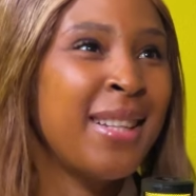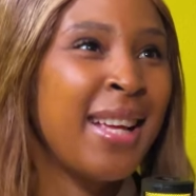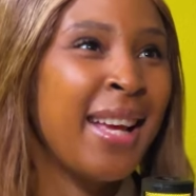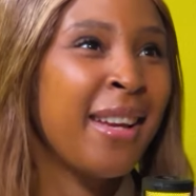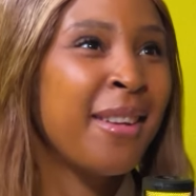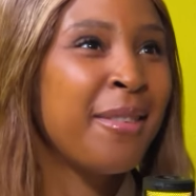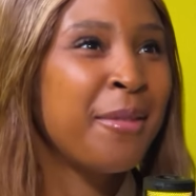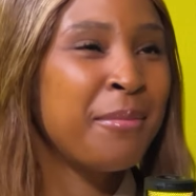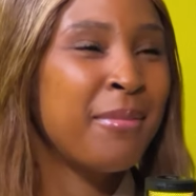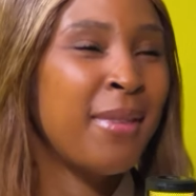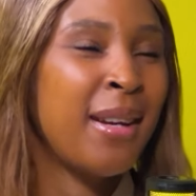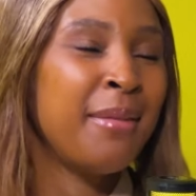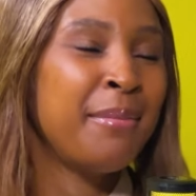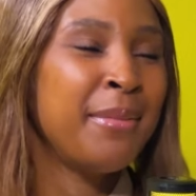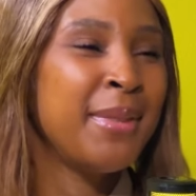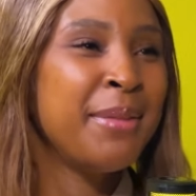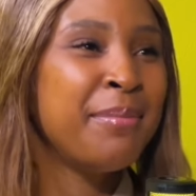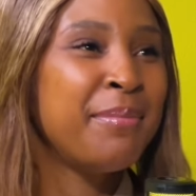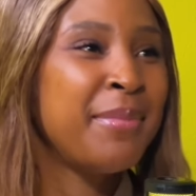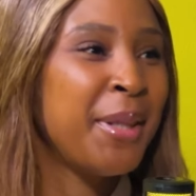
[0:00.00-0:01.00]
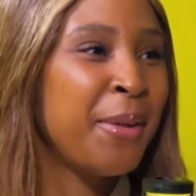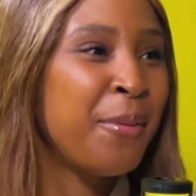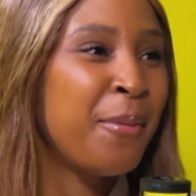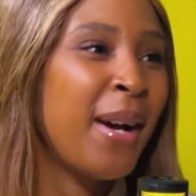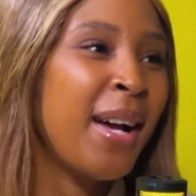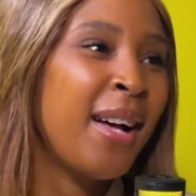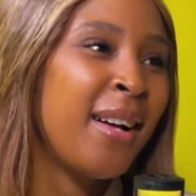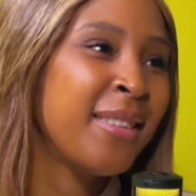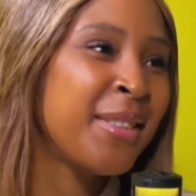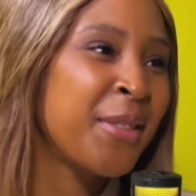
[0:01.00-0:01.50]
like, I mean, be
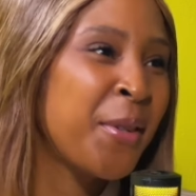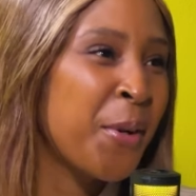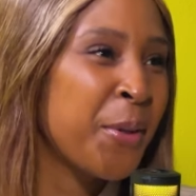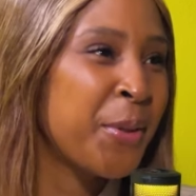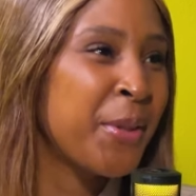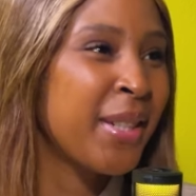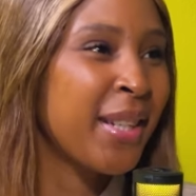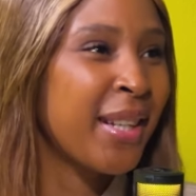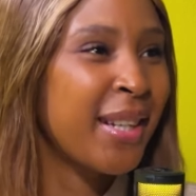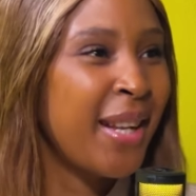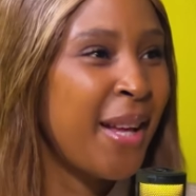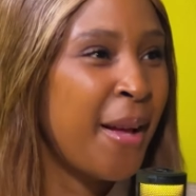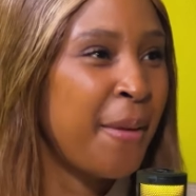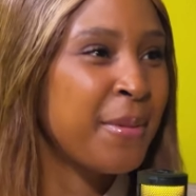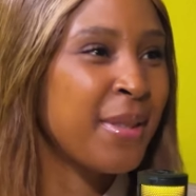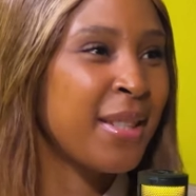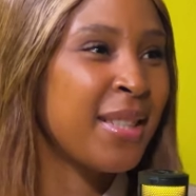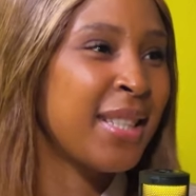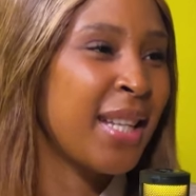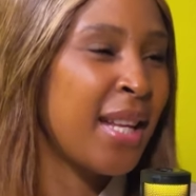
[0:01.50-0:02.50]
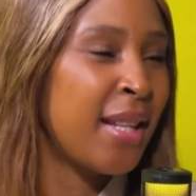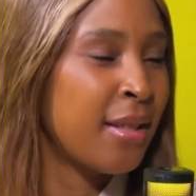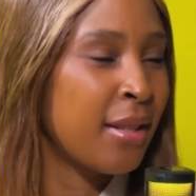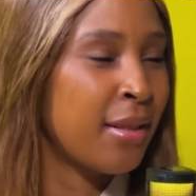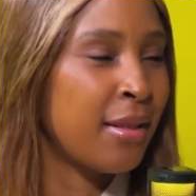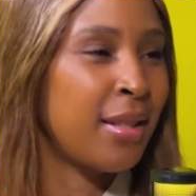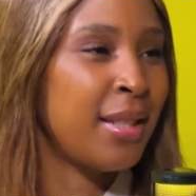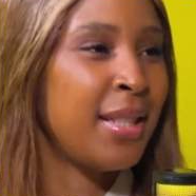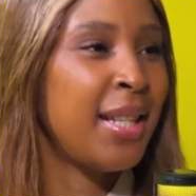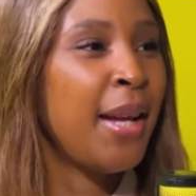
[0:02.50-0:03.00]
wild, go to the clubs and dance
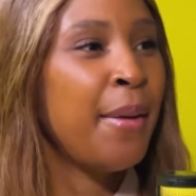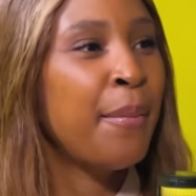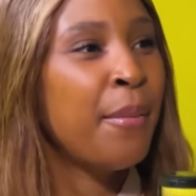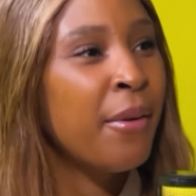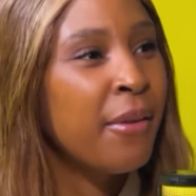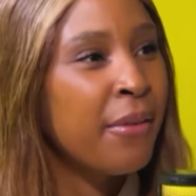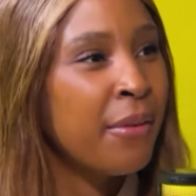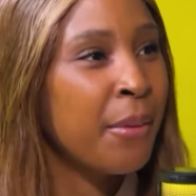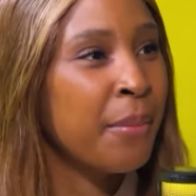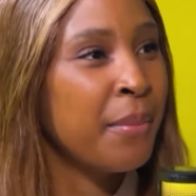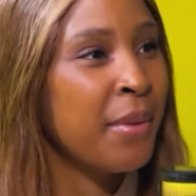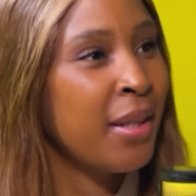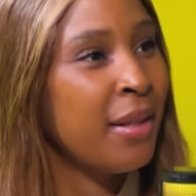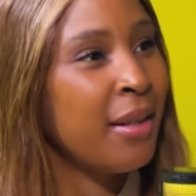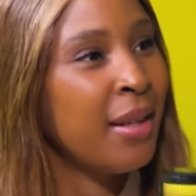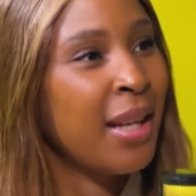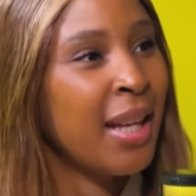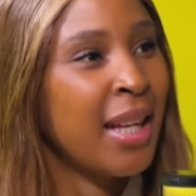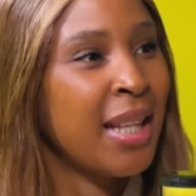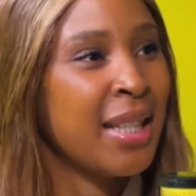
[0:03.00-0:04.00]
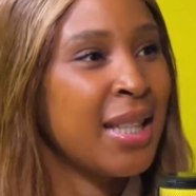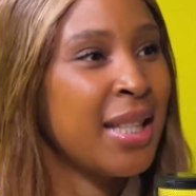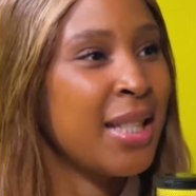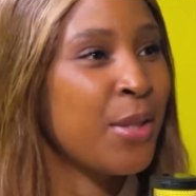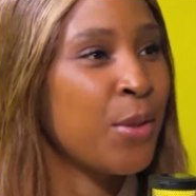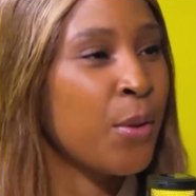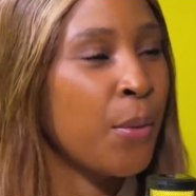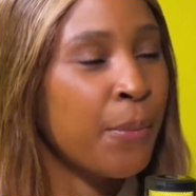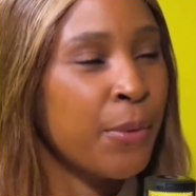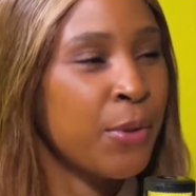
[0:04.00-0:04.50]
on the table for me to get
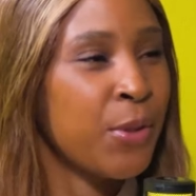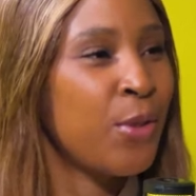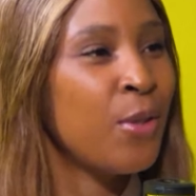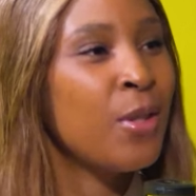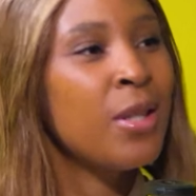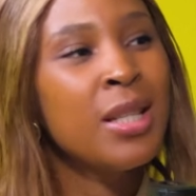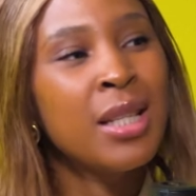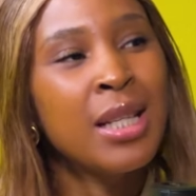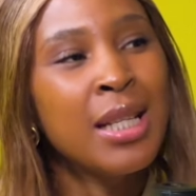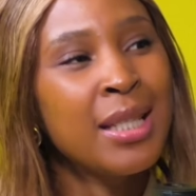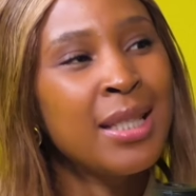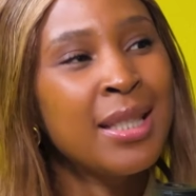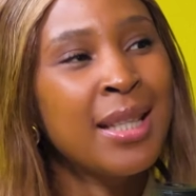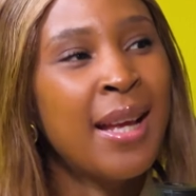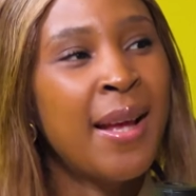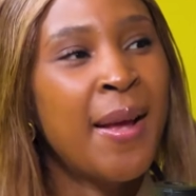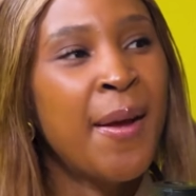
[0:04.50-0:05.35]
these opportunities?